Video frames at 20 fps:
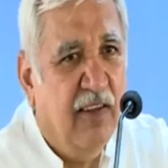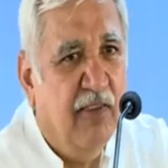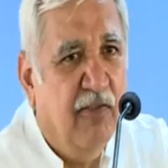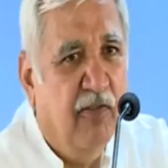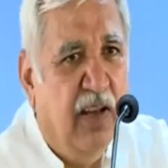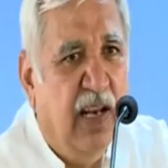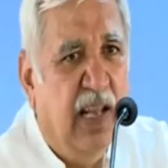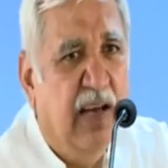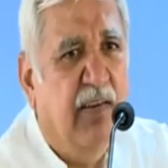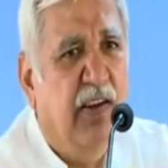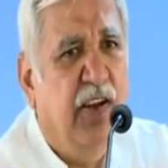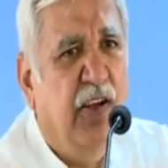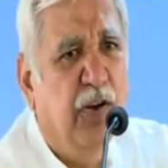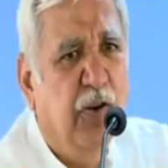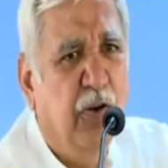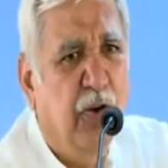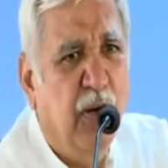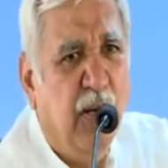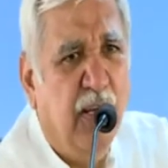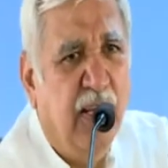Whenever
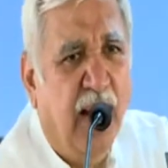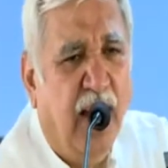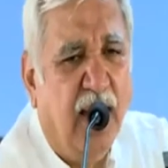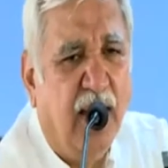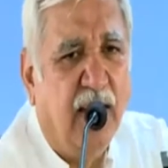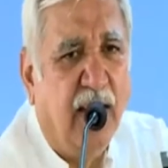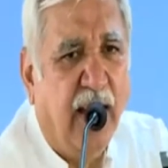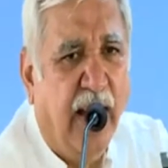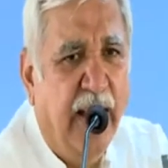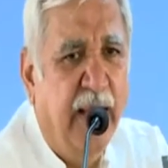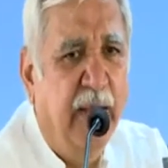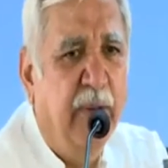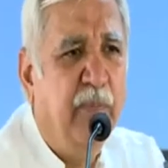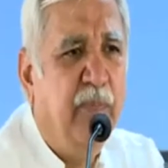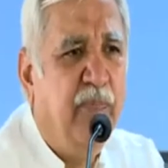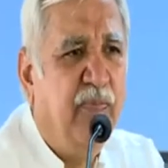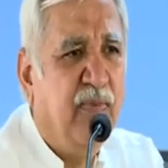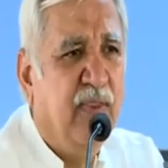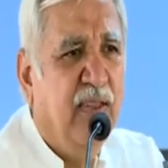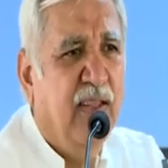you get time,
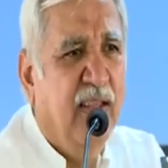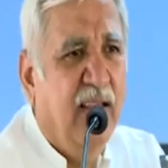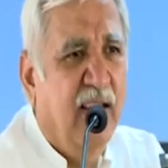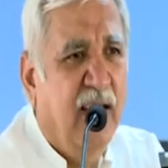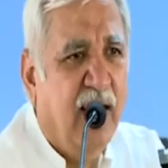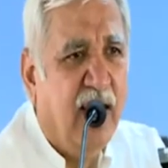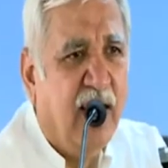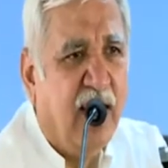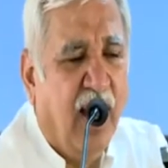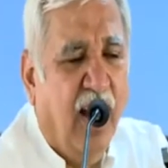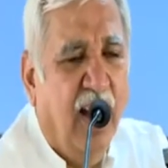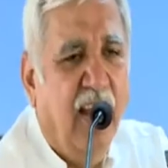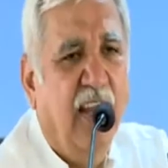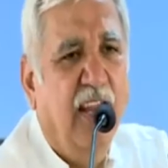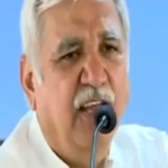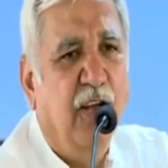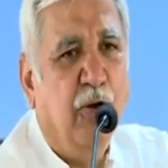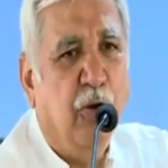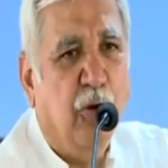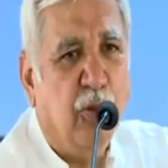
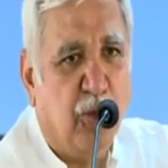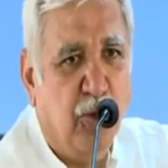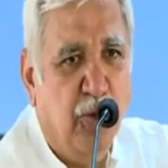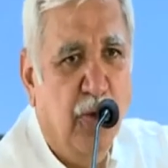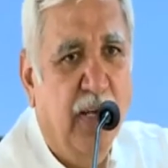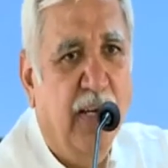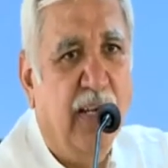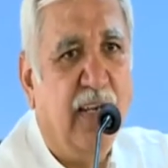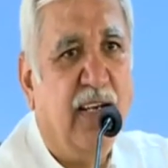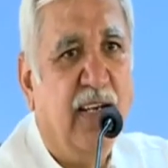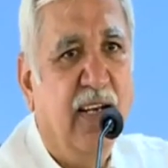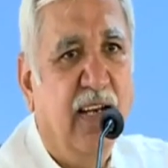kindly go through it,